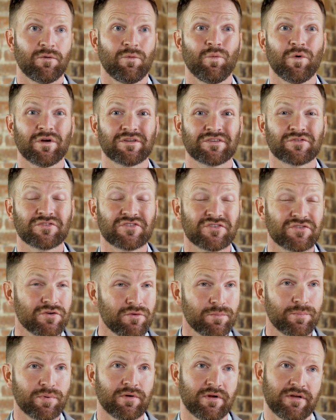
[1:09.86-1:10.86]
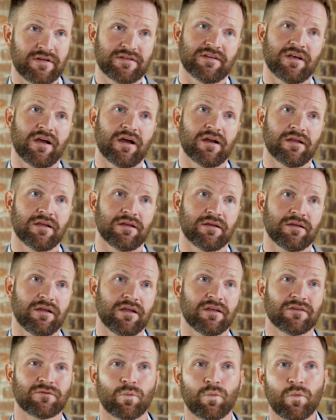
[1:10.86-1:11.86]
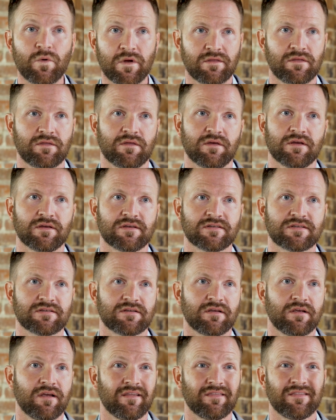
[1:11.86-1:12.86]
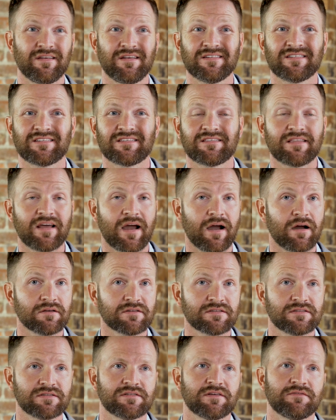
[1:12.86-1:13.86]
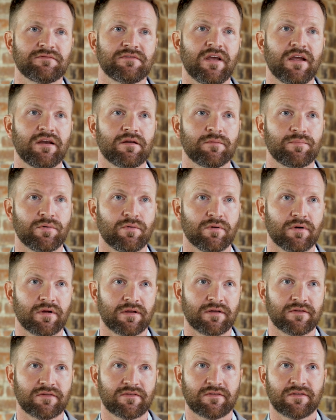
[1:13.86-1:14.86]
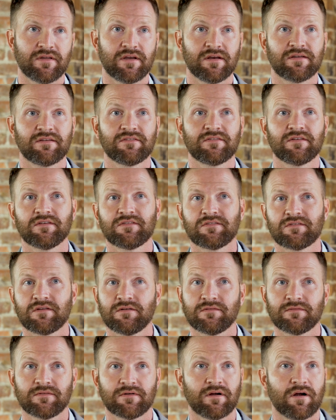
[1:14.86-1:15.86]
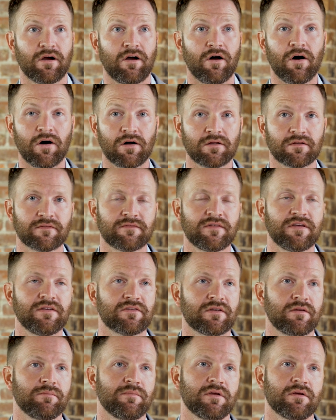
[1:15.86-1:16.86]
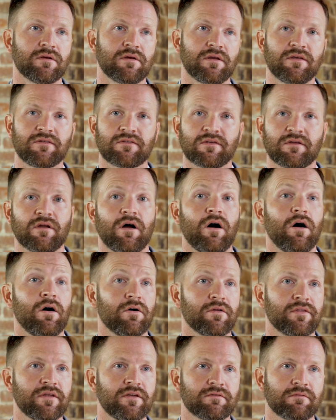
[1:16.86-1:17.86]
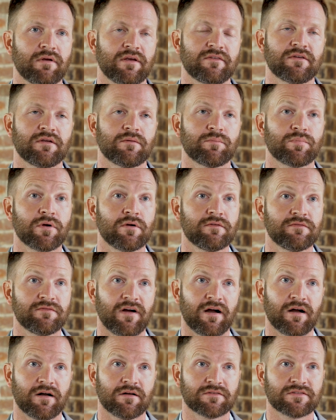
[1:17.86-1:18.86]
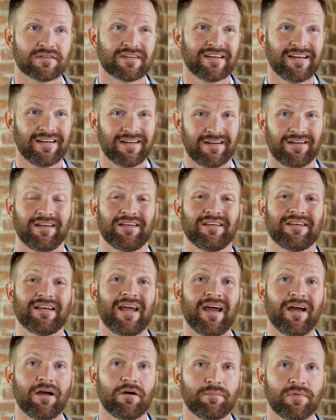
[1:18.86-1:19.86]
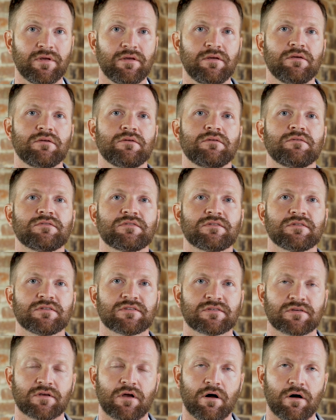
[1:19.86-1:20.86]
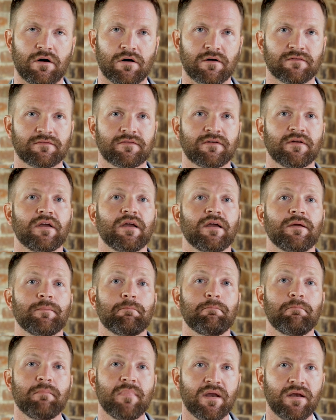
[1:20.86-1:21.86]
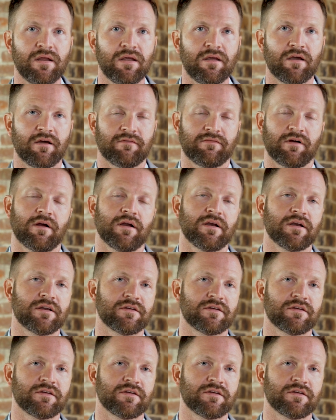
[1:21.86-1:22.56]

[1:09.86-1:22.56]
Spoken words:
what's super exciting is with this, these thousands of data points that exist over all of these communities and all these resident profiles can now be used to solve many of our